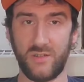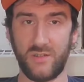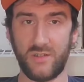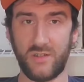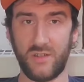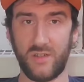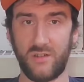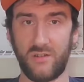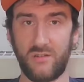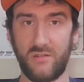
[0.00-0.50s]

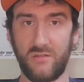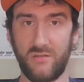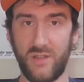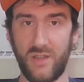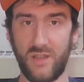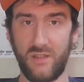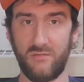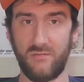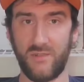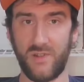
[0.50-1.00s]
So,
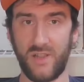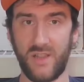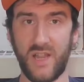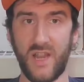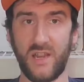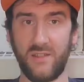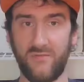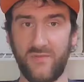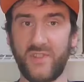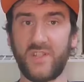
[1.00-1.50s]
and a
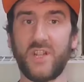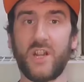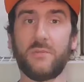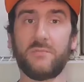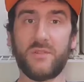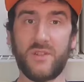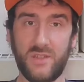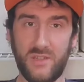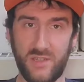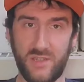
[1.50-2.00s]
lot of
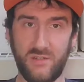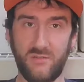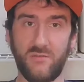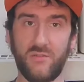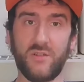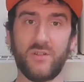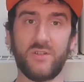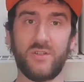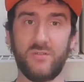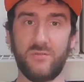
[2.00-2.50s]
objectives in
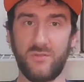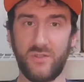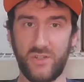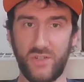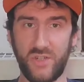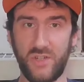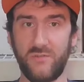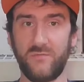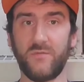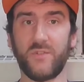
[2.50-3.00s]
order to
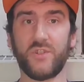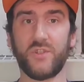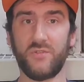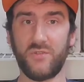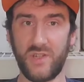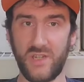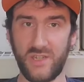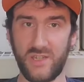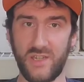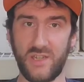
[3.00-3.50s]
achieve what
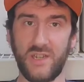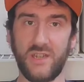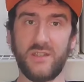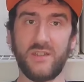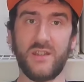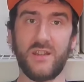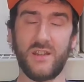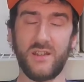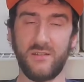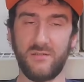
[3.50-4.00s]
you need to
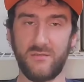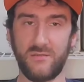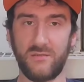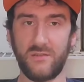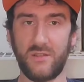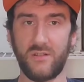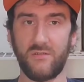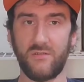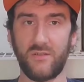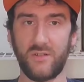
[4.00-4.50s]
get done
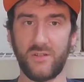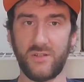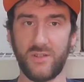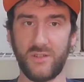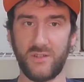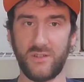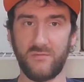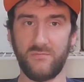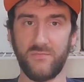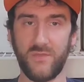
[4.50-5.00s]
in order
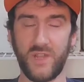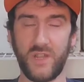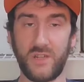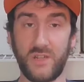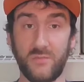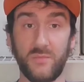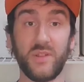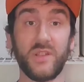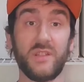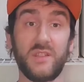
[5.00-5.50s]
to
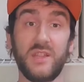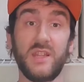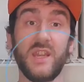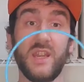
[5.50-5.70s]
complete the